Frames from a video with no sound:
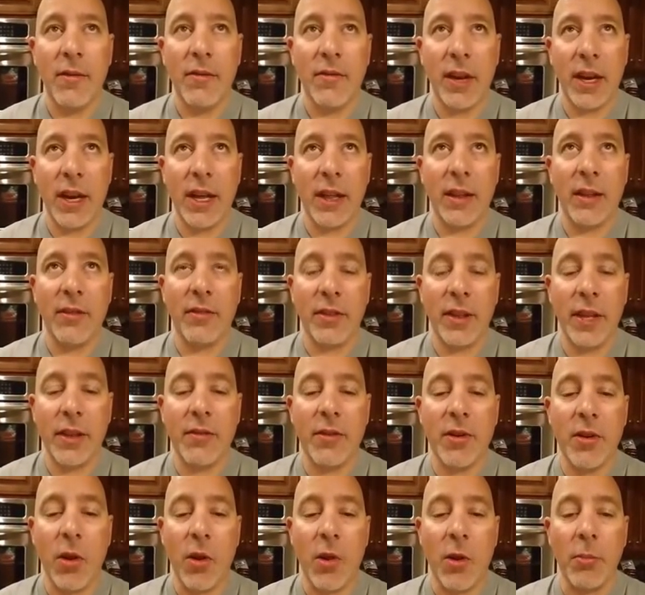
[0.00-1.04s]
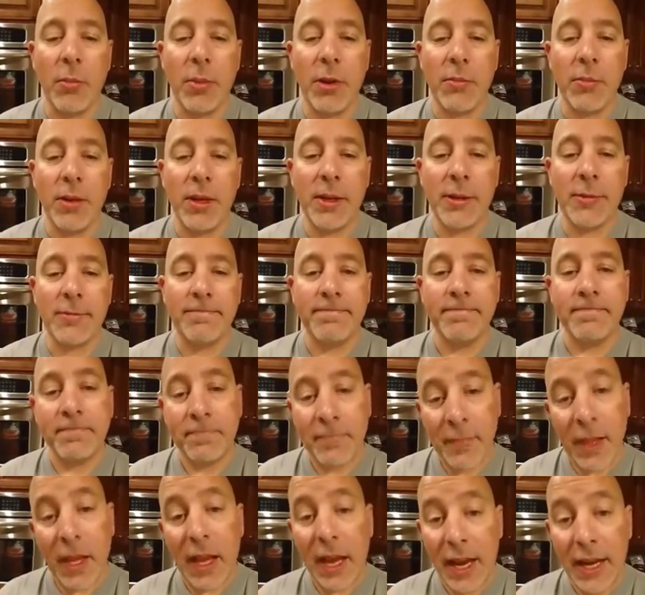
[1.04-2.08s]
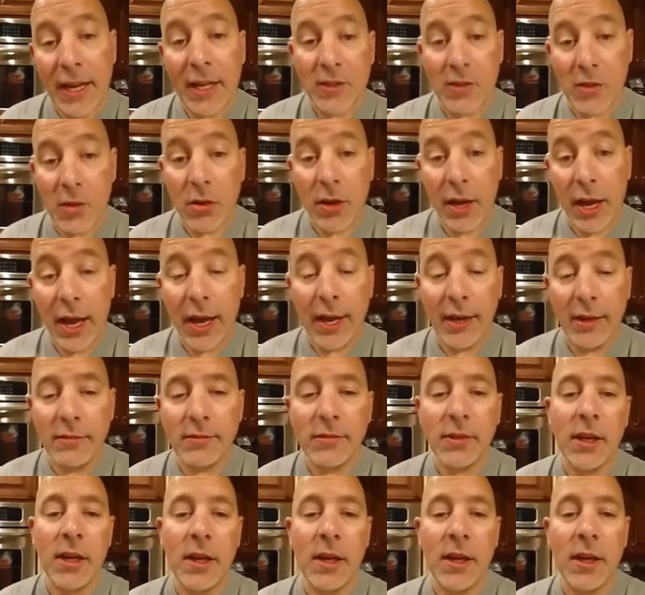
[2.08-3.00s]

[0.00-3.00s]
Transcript: vanilla flavored almond milk, and it's okay.